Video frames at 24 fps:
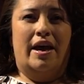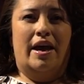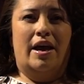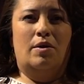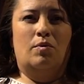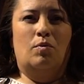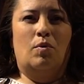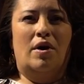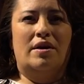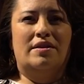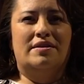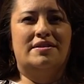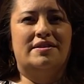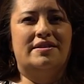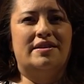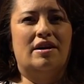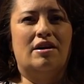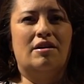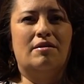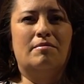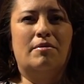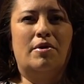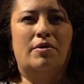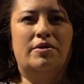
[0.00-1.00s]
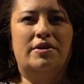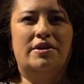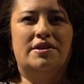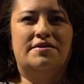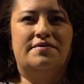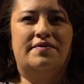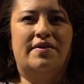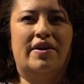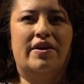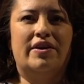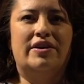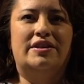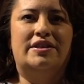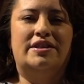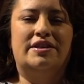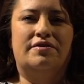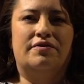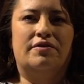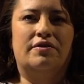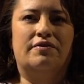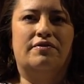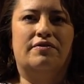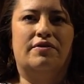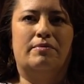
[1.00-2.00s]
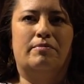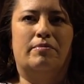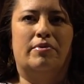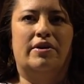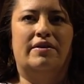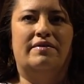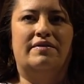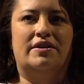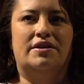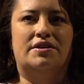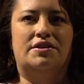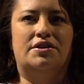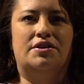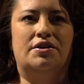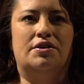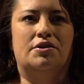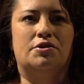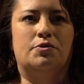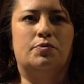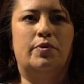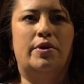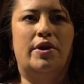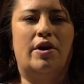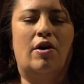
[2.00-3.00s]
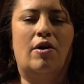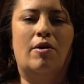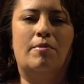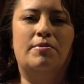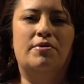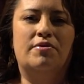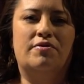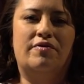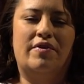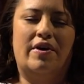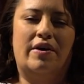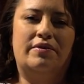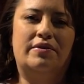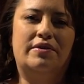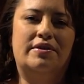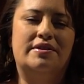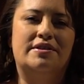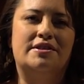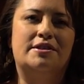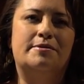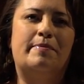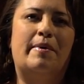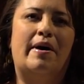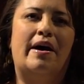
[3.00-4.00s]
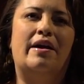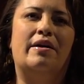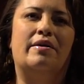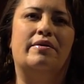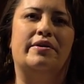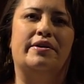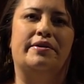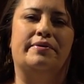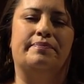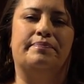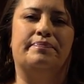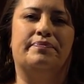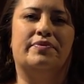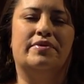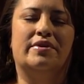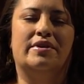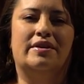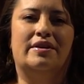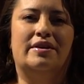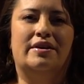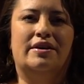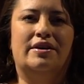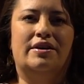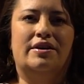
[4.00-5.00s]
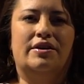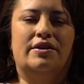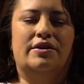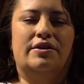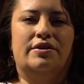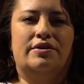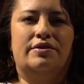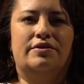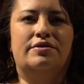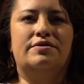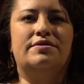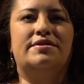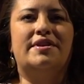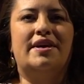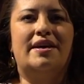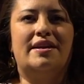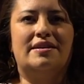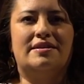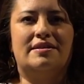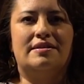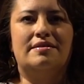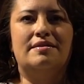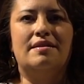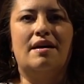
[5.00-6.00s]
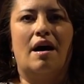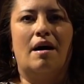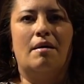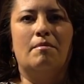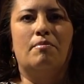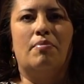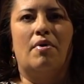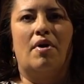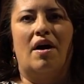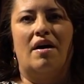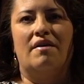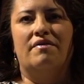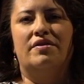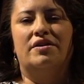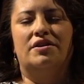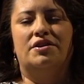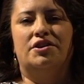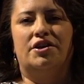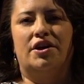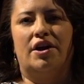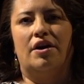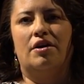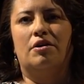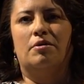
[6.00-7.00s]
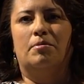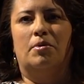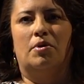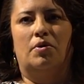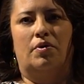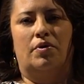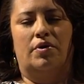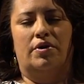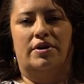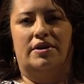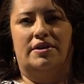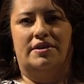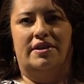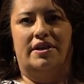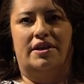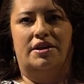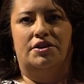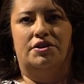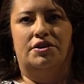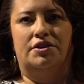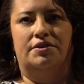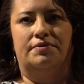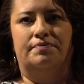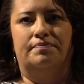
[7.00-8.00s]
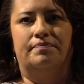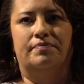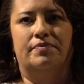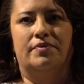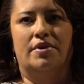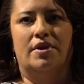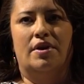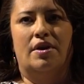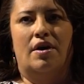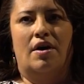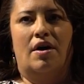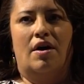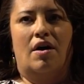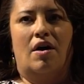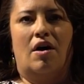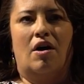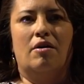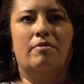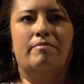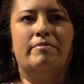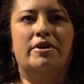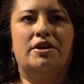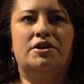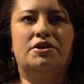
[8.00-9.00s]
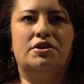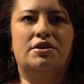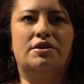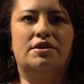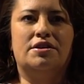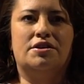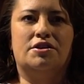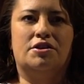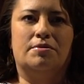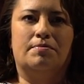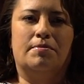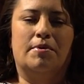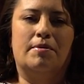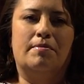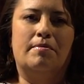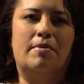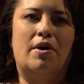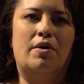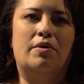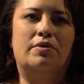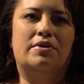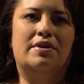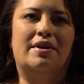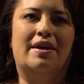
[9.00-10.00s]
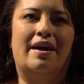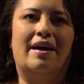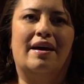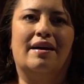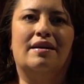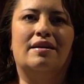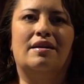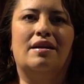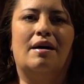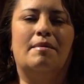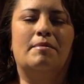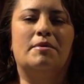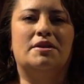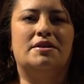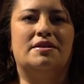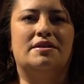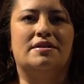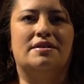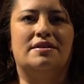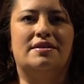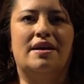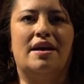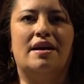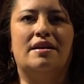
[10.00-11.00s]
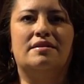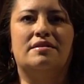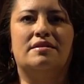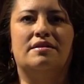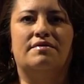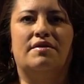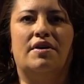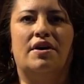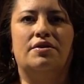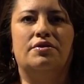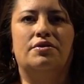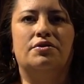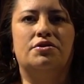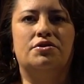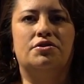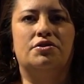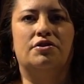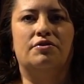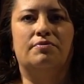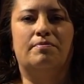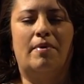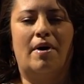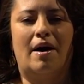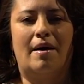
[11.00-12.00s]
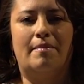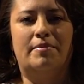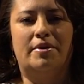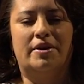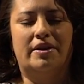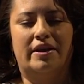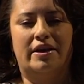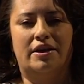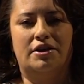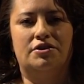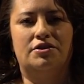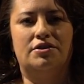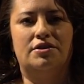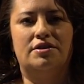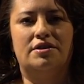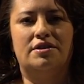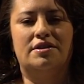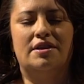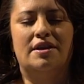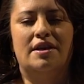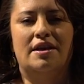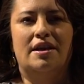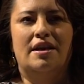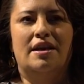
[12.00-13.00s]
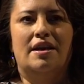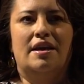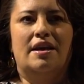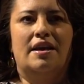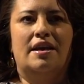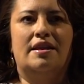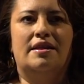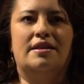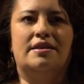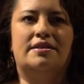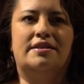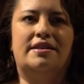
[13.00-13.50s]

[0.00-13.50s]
And while the ceremony is very different from previous years, we hope you found it inspiring. NEWSED is a nonprofit charitable organization. Our mission is to promote the economic success of underserved populations in the